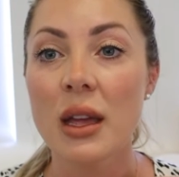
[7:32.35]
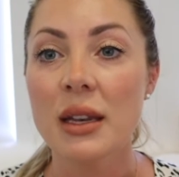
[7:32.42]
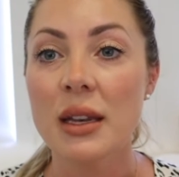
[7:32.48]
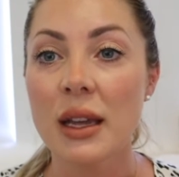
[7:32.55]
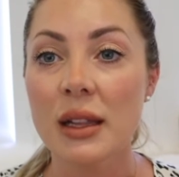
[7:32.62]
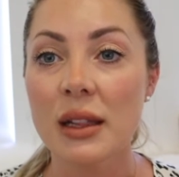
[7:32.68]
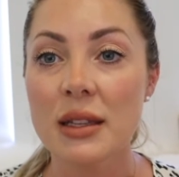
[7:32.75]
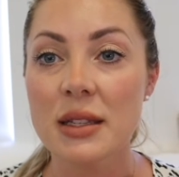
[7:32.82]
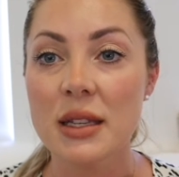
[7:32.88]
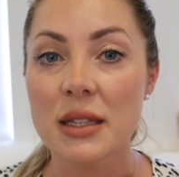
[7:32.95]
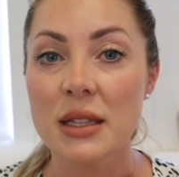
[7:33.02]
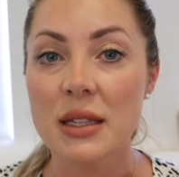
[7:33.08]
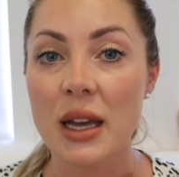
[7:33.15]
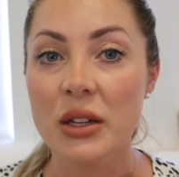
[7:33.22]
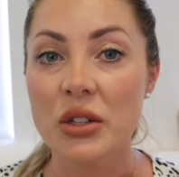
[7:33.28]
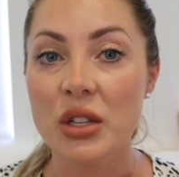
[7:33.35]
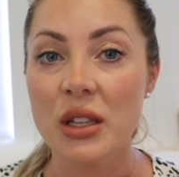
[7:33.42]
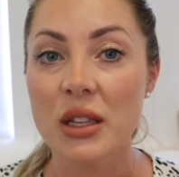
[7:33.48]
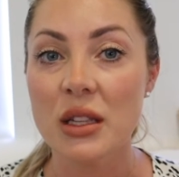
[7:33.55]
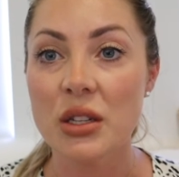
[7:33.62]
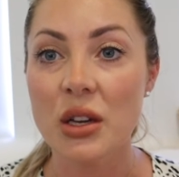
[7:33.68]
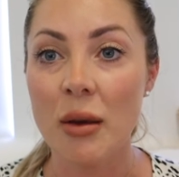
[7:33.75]
necklace. This is
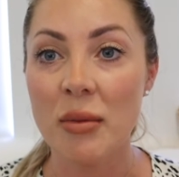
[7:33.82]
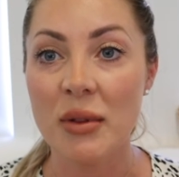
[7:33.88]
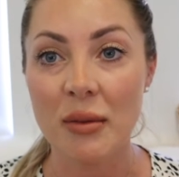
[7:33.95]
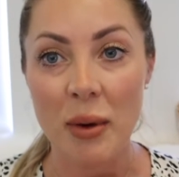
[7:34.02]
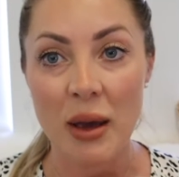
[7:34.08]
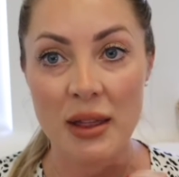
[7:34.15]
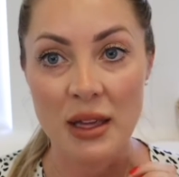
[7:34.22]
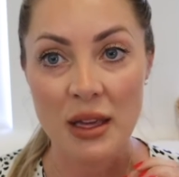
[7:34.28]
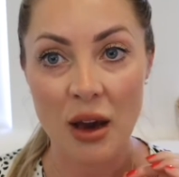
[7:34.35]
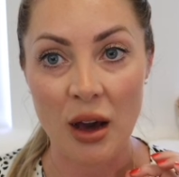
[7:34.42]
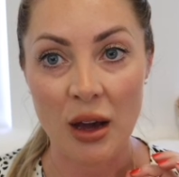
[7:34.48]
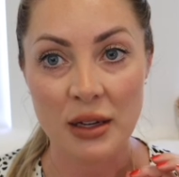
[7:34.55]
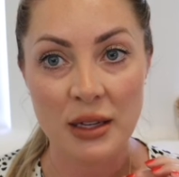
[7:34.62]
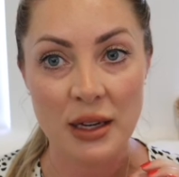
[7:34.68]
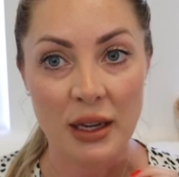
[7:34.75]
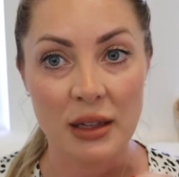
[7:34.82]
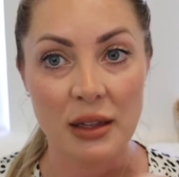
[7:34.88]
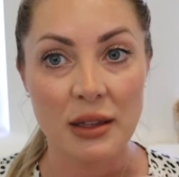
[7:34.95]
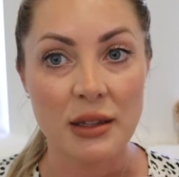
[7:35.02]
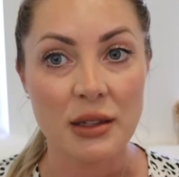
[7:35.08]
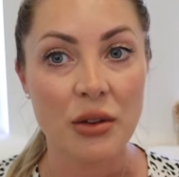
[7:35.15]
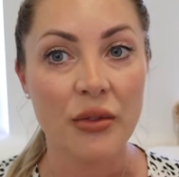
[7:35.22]
actually the Diamonds by the Yard
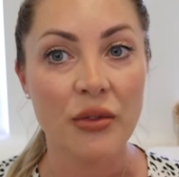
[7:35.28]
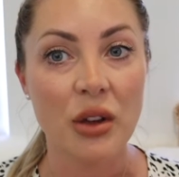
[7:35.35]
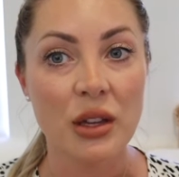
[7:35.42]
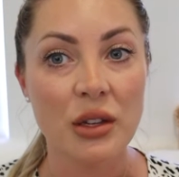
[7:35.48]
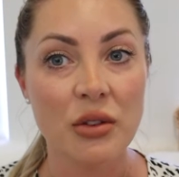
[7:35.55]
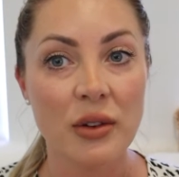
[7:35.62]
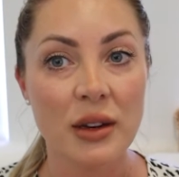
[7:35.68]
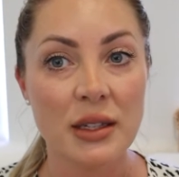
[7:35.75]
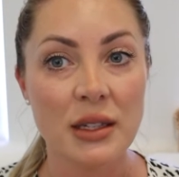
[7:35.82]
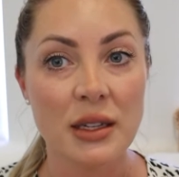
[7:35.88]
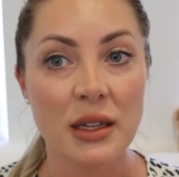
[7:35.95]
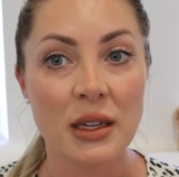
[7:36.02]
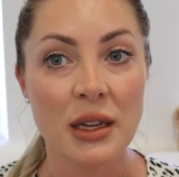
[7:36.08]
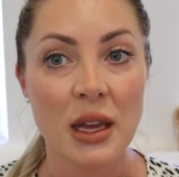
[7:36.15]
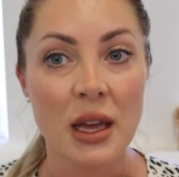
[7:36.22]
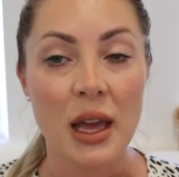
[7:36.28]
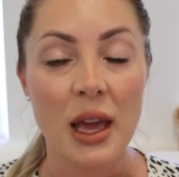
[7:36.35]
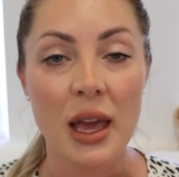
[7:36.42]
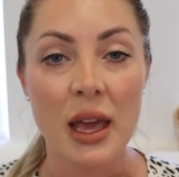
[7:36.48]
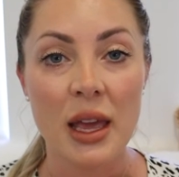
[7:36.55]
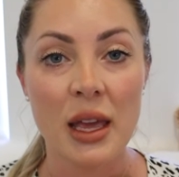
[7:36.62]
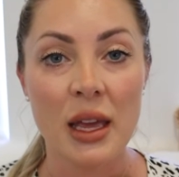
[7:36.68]
necklace. So if you're interested
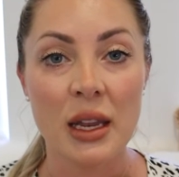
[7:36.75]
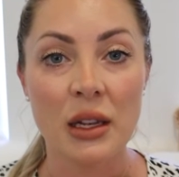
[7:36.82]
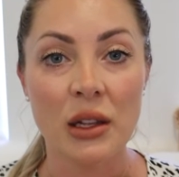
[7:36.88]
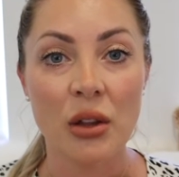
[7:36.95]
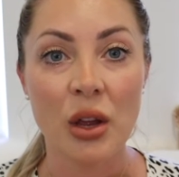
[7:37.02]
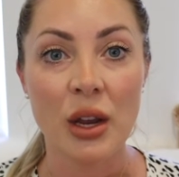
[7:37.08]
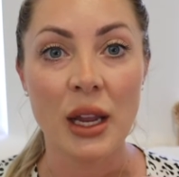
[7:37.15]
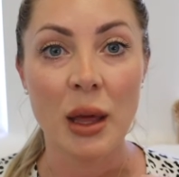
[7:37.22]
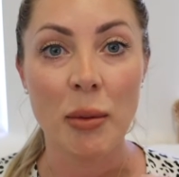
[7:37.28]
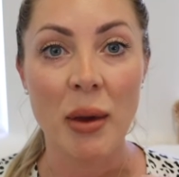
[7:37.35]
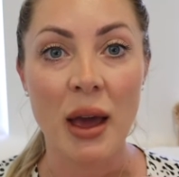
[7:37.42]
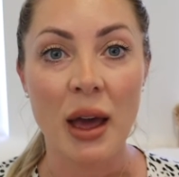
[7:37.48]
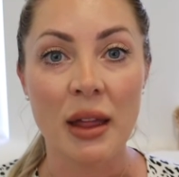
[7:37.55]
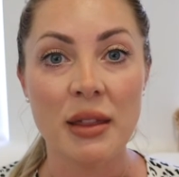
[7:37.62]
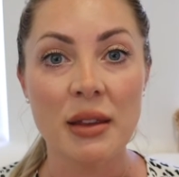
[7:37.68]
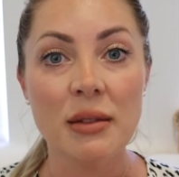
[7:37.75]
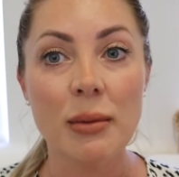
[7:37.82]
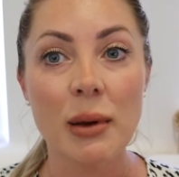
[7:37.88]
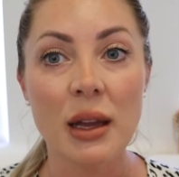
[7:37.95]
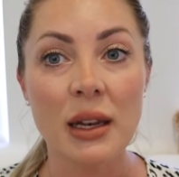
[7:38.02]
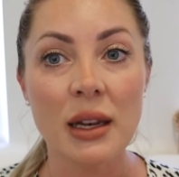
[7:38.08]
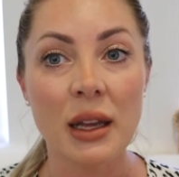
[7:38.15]
in learning about this
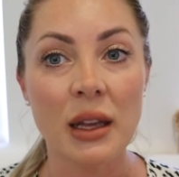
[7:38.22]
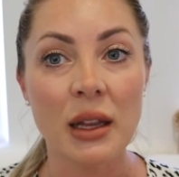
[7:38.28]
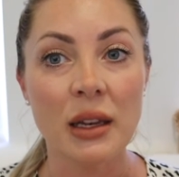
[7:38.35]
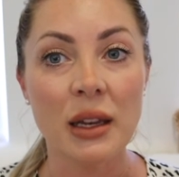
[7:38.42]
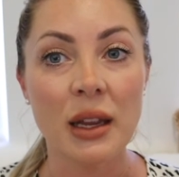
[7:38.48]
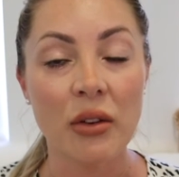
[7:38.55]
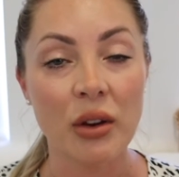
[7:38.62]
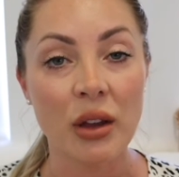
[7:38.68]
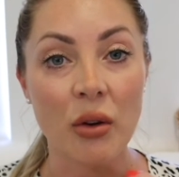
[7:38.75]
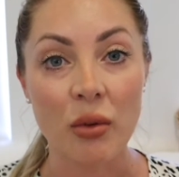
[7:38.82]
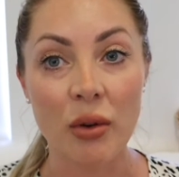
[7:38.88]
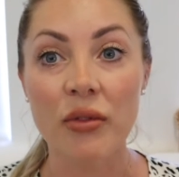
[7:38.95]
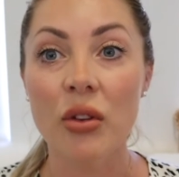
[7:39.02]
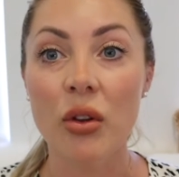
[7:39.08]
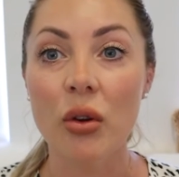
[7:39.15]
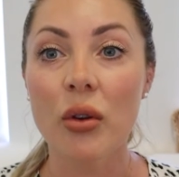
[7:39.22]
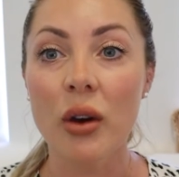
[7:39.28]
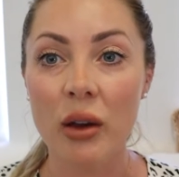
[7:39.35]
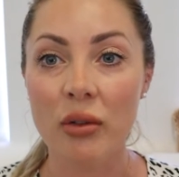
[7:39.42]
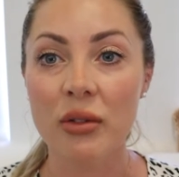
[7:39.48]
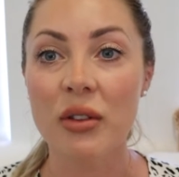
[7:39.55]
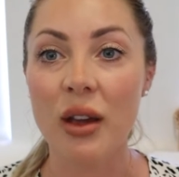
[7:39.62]
one and hearing a review,
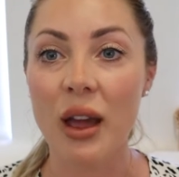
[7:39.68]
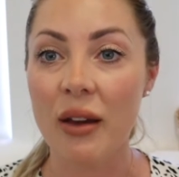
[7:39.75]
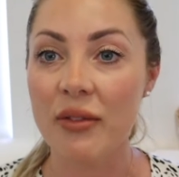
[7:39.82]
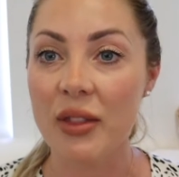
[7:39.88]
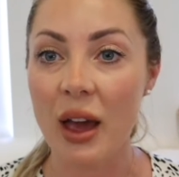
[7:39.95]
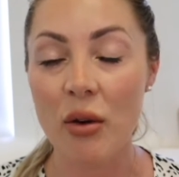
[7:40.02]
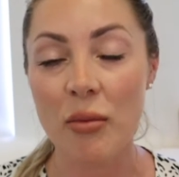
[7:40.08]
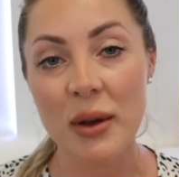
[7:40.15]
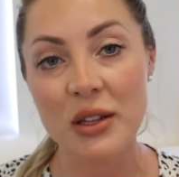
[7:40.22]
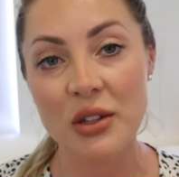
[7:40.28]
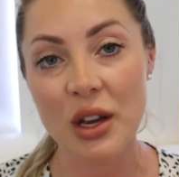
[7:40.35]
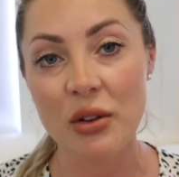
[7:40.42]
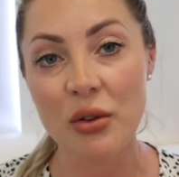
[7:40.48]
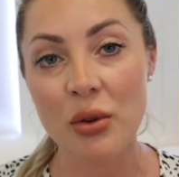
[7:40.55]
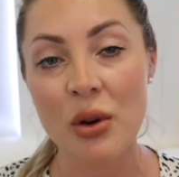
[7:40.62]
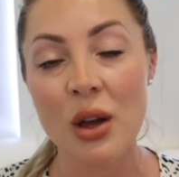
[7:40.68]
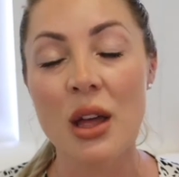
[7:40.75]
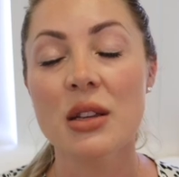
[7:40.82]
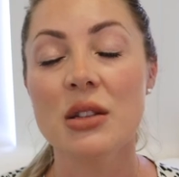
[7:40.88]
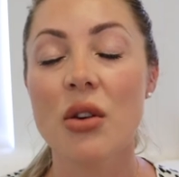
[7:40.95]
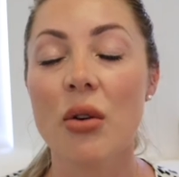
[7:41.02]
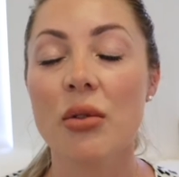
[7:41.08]
I also have that on my channel.
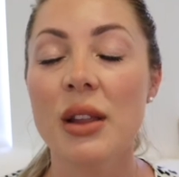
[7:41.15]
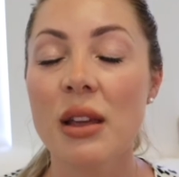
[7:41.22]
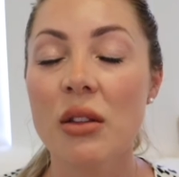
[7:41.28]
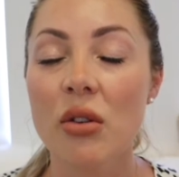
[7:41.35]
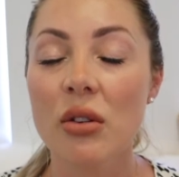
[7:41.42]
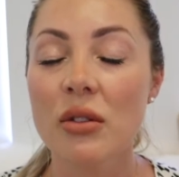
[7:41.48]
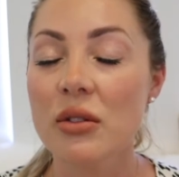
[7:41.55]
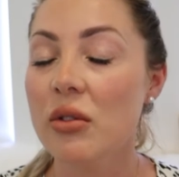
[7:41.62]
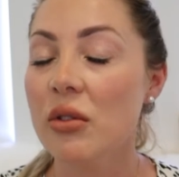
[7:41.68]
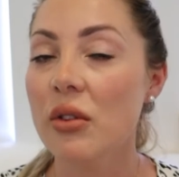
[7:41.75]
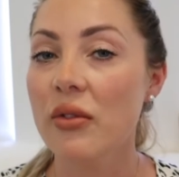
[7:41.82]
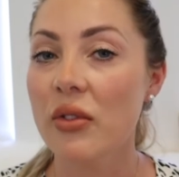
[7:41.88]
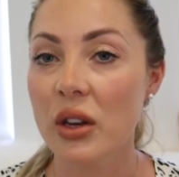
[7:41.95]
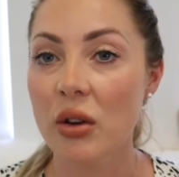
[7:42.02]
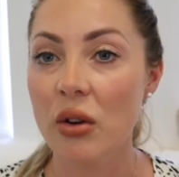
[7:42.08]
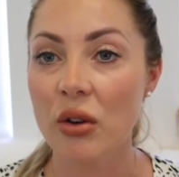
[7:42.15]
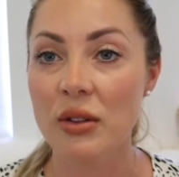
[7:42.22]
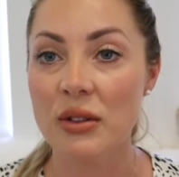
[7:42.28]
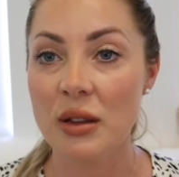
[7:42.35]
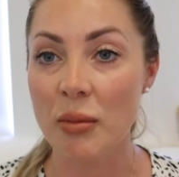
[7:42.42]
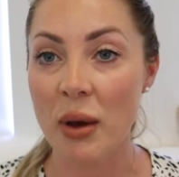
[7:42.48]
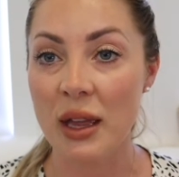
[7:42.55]
So I'll link those two
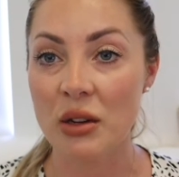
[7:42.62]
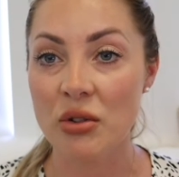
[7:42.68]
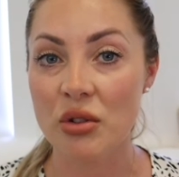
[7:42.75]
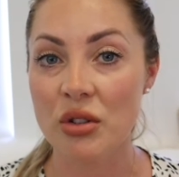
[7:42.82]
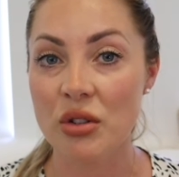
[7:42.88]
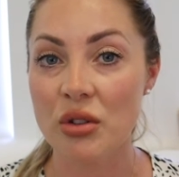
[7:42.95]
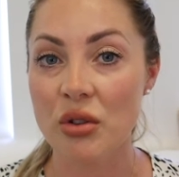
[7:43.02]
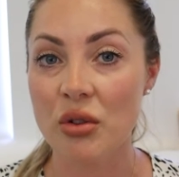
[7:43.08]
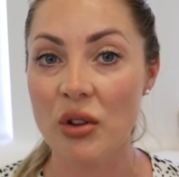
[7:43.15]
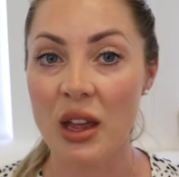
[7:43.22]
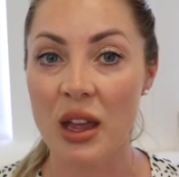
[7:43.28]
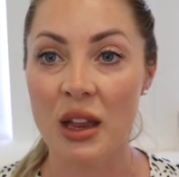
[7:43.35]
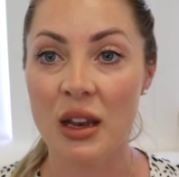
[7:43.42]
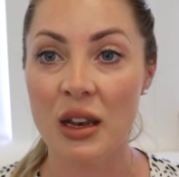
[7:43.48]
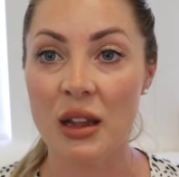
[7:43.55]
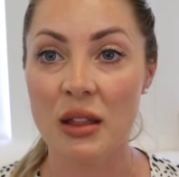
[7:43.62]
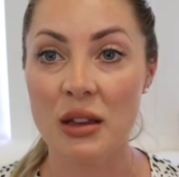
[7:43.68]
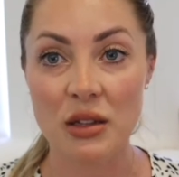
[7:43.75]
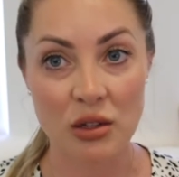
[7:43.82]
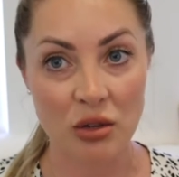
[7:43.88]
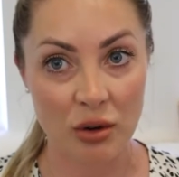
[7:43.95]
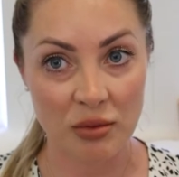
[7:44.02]
videos that might interest you in the
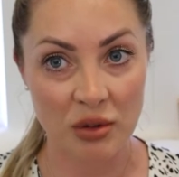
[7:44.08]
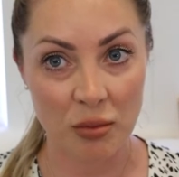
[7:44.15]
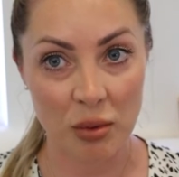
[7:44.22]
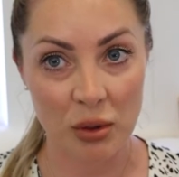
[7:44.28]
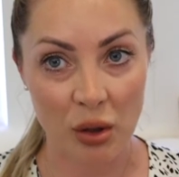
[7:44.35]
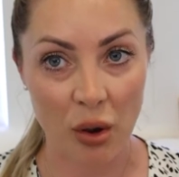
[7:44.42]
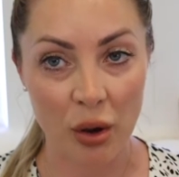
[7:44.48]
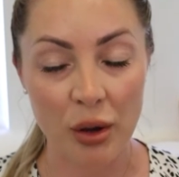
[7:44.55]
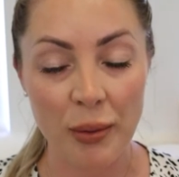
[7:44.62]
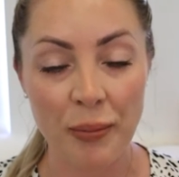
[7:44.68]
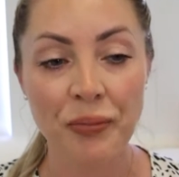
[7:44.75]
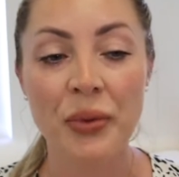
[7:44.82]
description below.